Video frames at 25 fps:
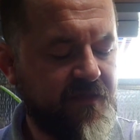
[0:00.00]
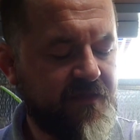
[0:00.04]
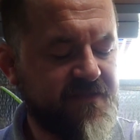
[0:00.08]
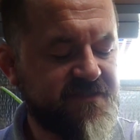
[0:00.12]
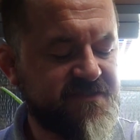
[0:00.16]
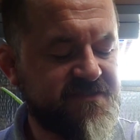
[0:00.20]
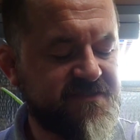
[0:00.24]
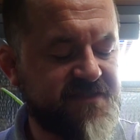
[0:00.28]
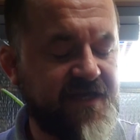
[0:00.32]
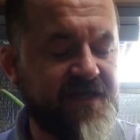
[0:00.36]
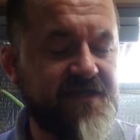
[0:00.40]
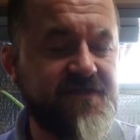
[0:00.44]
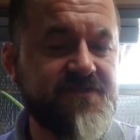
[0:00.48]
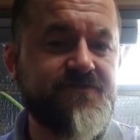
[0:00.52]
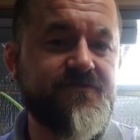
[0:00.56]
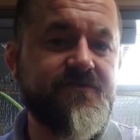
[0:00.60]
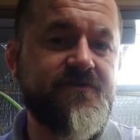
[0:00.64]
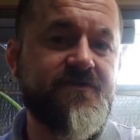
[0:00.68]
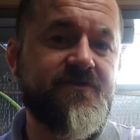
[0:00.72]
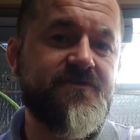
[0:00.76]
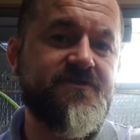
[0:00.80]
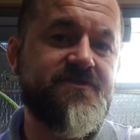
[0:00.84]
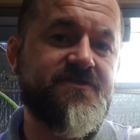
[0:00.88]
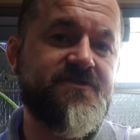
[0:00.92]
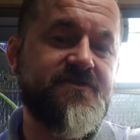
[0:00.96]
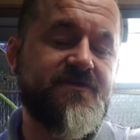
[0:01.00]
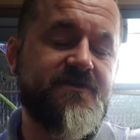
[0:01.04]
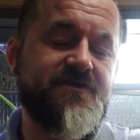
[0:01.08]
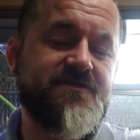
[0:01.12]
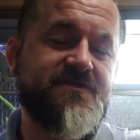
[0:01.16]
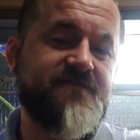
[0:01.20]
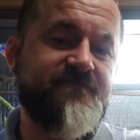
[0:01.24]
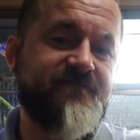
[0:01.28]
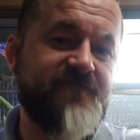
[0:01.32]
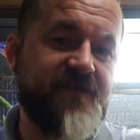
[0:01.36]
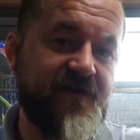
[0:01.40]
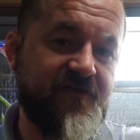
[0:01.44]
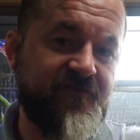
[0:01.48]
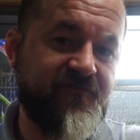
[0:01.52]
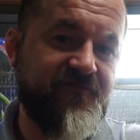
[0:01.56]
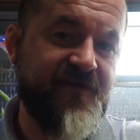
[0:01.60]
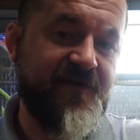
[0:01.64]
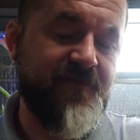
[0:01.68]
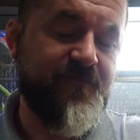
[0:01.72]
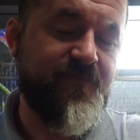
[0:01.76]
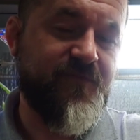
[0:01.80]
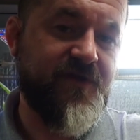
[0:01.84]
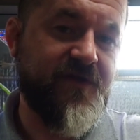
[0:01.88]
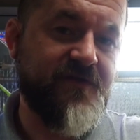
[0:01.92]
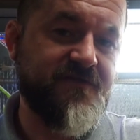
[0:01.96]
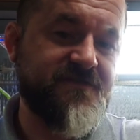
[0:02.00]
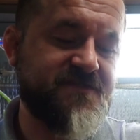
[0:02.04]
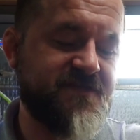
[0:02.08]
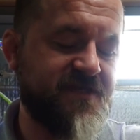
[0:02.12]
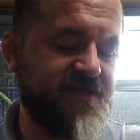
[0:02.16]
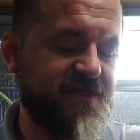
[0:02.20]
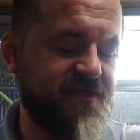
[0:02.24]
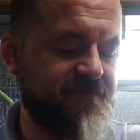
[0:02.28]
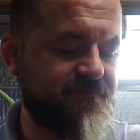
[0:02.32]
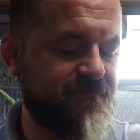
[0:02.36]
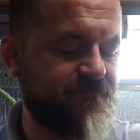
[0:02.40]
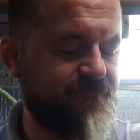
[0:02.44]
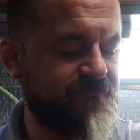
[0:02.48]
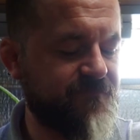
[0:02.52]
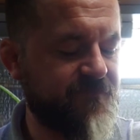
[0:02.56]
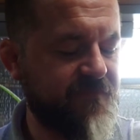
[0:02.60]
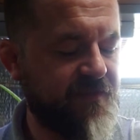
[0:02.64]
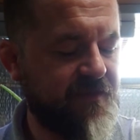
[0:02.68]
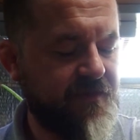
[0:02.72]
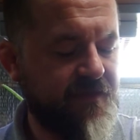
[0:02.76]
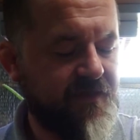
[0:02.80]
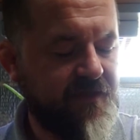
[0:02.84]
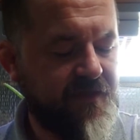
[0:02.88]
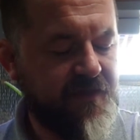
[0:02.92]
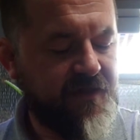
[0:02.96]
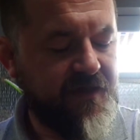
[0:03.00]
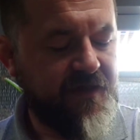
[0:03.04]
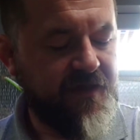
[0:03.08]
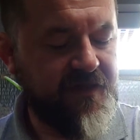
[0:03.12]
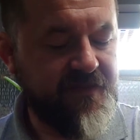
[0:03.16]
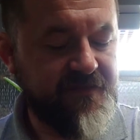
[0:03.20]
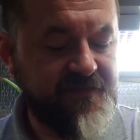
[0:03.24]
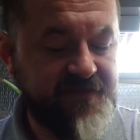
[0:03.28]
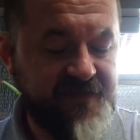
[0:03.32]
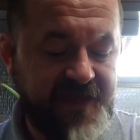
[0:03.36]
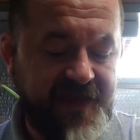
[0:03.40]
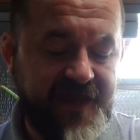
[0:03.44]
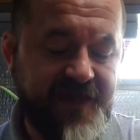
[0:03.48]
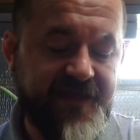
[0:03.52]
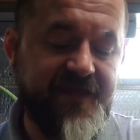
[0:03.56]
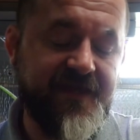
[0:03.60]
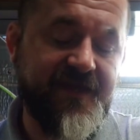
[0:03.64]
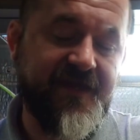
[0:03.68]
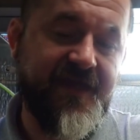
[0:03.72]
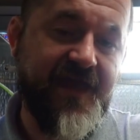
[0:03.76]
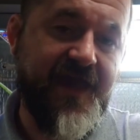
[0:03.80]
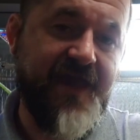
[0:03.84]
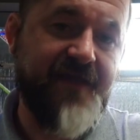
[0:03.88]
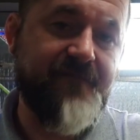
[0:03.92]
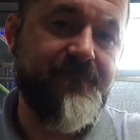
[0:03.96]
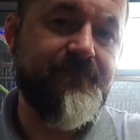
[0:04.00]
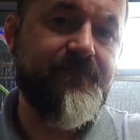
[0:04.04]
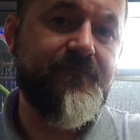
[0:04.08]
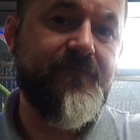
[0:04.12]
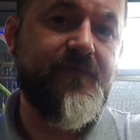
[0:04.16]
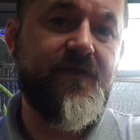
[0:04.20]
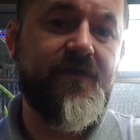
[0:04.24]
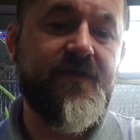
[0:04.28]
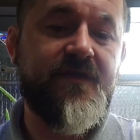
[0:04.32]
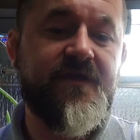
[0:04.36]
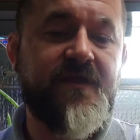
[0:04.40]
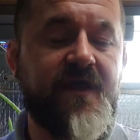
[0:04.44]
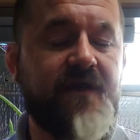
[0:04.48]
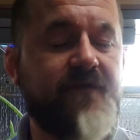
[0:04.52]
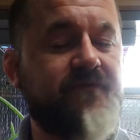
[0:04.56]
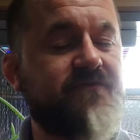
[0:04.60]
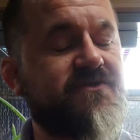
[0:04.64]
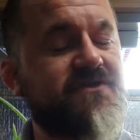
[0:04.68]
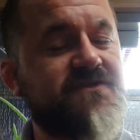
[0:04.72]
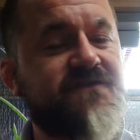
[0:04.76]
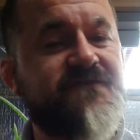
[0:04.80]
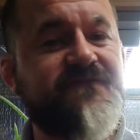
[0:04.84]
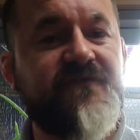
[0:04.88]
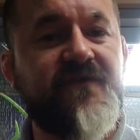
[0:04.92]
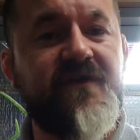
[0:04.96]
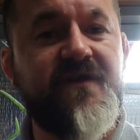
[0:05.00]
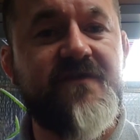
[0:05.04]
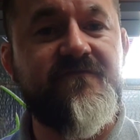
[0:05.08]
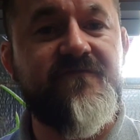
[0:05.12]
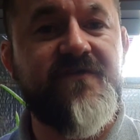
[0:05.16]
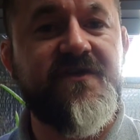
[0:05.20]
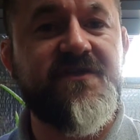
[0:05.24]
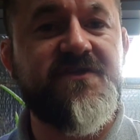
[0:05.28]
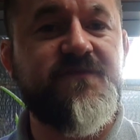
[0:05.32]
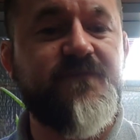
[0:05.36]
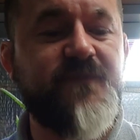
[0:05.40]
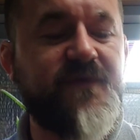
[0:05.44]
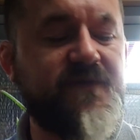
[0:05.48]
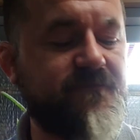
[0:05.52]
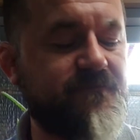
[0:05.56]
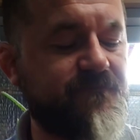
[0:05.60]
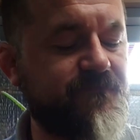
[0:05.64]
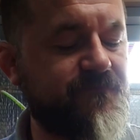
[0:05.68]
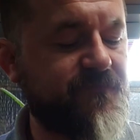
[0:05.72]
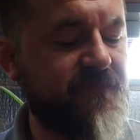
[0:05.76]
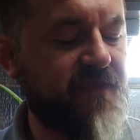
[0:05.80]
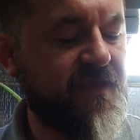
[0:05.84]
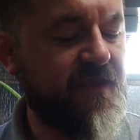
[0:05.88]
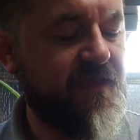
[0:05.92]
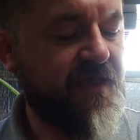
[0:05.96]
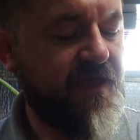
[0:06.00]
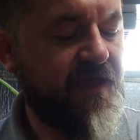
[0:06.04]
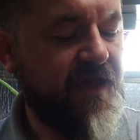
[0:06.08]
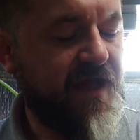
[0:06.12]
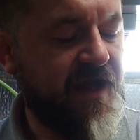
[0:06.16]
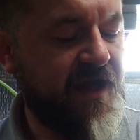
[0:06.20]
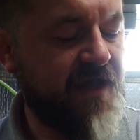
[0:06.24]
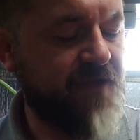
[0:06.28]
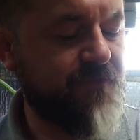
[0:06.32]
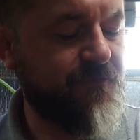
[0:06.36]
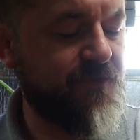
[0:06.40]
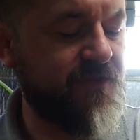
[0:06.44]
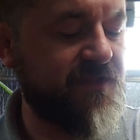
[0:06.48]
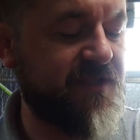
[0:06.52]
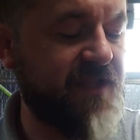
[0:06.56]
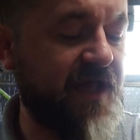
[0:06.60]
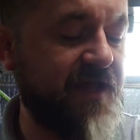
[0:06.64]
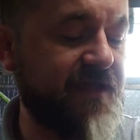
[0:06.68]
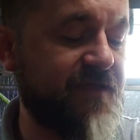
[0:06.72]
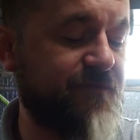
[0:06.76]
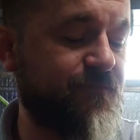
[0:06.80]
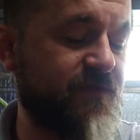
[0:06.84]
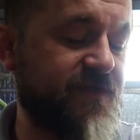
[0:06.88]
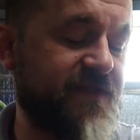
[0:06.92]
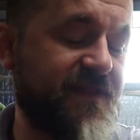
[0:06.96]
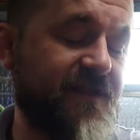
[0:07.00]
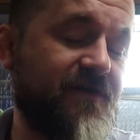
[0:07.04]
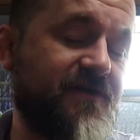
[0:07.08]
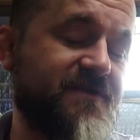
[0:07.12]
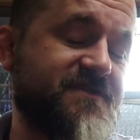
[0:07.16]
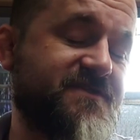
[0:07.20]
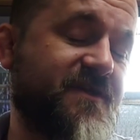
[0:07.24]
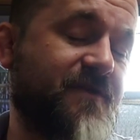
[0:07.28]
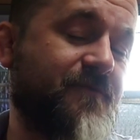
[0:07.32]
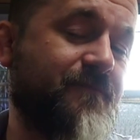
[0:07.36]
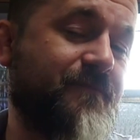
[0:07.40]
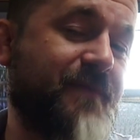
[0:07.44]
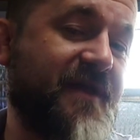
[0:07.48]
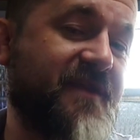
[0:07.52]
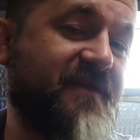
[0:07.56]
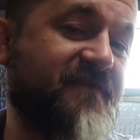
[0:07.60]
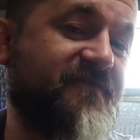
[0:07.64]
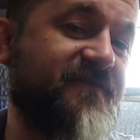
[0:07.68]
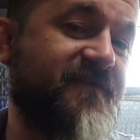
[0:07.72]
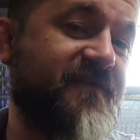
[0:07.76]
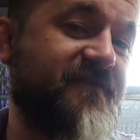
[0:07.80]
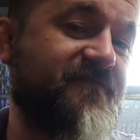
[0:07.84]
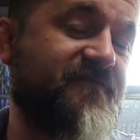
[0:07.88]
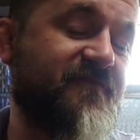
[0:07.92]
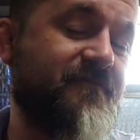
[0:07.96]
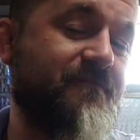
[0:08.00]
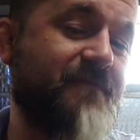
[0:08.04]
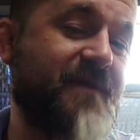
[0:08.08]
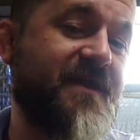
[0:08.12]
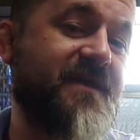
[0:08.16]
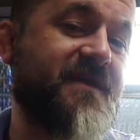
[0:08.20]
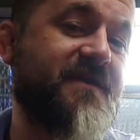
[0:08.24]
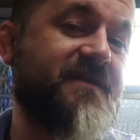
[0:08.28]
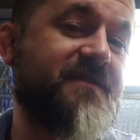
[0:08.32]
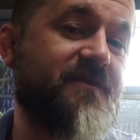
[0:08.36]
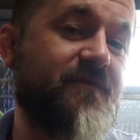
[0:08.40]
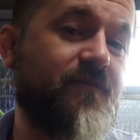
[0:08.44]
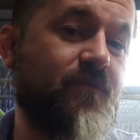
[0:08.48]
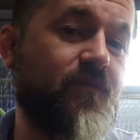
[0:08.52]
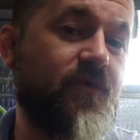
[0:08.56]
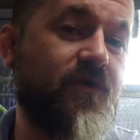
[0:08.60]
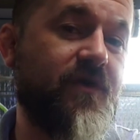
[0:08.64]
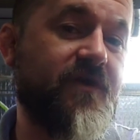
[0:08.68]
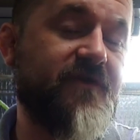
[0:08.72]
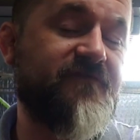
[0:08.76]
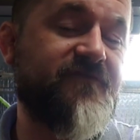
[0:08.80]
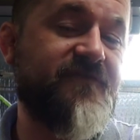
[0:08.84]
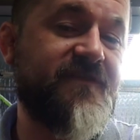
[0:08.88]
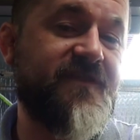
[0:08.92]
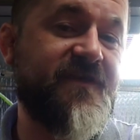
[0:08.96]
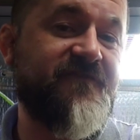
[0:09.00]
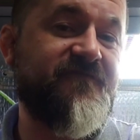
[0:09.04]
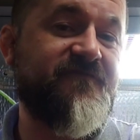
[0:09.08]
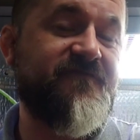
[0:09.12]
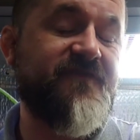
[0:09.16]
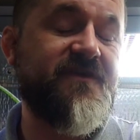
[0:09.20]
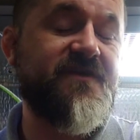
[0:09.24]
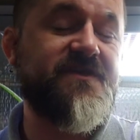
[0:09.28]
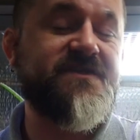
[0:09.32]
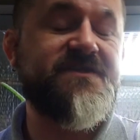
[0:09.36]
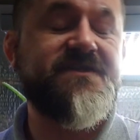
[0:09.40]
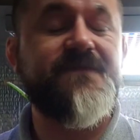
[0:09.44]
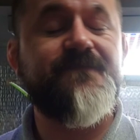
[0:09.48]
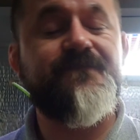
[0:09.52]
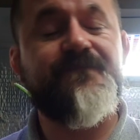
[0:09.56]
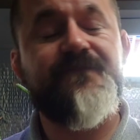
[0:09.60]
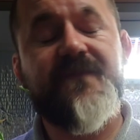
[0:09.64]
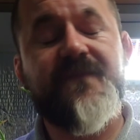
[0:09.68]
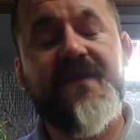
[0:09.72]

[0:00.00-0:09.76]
Snails are a good source of low-fat protein. The egg, again, you know, just for enrichment. And we'd also benefit from making them work for their food.